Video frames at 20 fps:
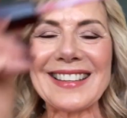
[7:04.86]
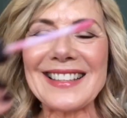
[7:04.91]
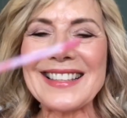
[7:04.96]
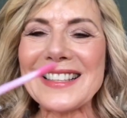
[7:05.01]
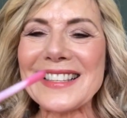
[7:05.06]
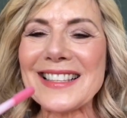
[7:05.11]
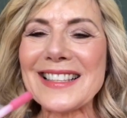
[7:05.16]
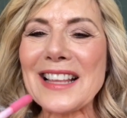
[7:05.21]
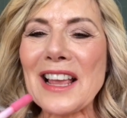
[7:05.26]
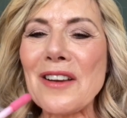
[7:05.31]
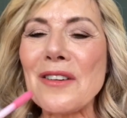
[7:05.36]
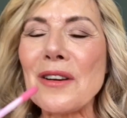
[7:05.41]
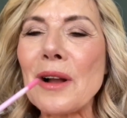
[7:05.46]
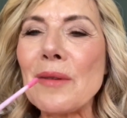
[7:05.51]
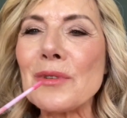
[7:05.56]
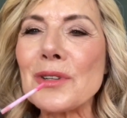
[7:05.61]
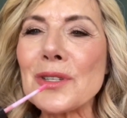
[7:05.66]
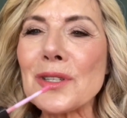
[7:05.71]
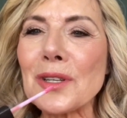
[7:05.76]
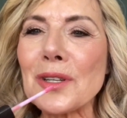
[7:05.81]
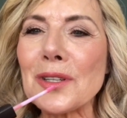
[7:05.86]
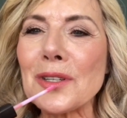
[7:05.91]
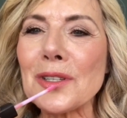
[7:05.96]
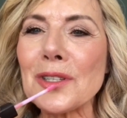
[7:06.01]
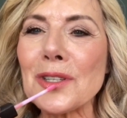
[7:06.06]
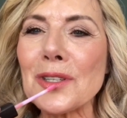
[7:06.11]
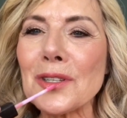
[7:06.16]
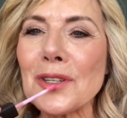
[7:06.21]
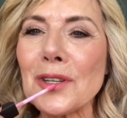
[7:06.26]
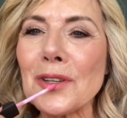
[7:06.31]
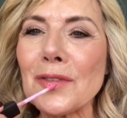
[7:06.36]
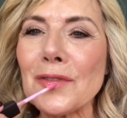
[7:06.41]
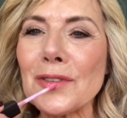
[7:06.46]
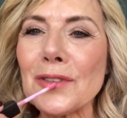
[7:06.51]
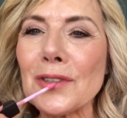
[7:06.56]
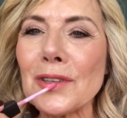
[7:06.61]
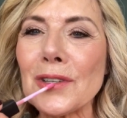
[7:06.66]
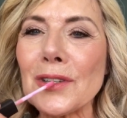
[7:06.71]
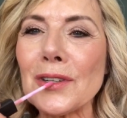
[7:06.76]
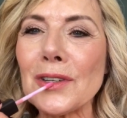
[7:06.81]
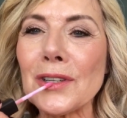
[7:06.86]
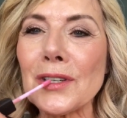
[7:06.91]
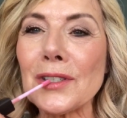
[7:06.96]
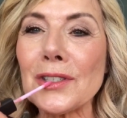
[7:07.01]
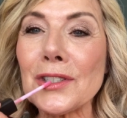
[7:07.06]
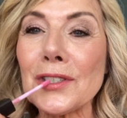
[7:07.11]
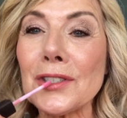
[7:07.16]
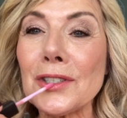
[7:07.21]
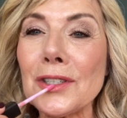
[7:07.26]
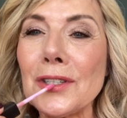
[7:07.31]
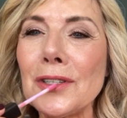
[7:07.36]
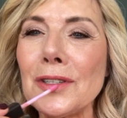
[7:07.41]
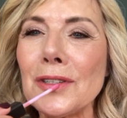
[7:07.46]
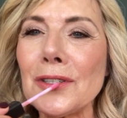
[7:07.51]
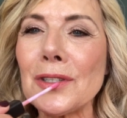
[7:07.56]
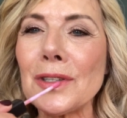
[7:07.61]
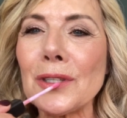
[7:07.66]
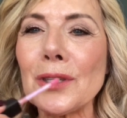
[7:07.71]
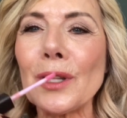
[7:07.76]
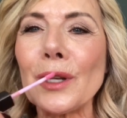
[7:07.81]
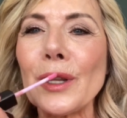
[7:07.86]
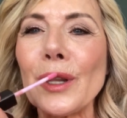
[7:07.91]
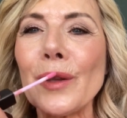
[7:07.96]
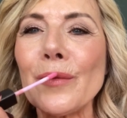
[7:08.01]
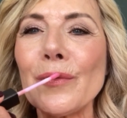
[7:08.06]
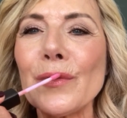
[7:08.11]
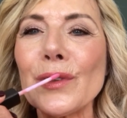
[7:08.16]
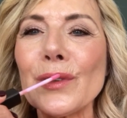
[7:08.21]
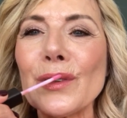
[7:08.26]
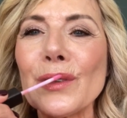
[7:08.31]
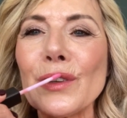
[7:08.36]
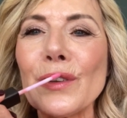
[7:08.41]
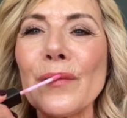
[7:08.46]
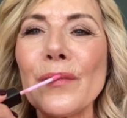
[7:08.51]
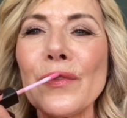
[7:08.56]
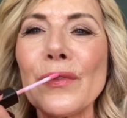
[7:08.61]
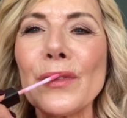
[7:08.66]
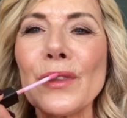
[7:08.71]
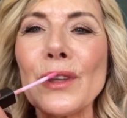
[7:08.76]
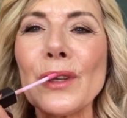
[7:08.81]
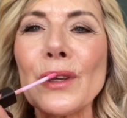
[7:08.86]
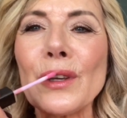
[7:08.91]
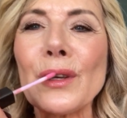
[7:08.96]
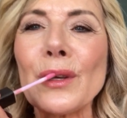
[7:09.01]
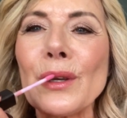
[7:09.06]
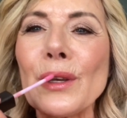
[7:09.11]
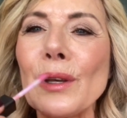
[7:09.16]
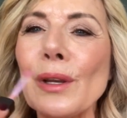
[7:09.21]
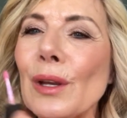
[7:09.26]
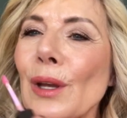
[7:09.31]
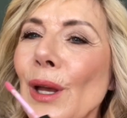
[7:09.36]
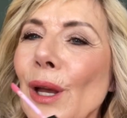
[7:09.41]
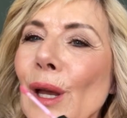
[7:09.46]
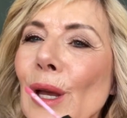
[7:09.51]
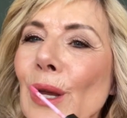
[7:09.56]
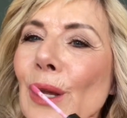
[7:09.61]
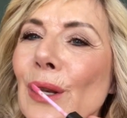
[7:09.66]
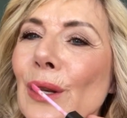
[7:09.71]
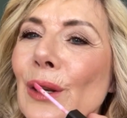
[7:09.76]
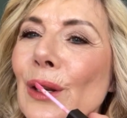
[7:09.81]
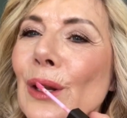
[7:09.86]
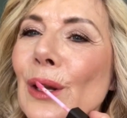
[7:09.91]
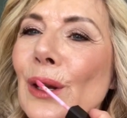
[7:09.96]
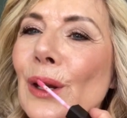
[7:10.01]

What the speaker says: So it just gives a nice sheen to the lips. And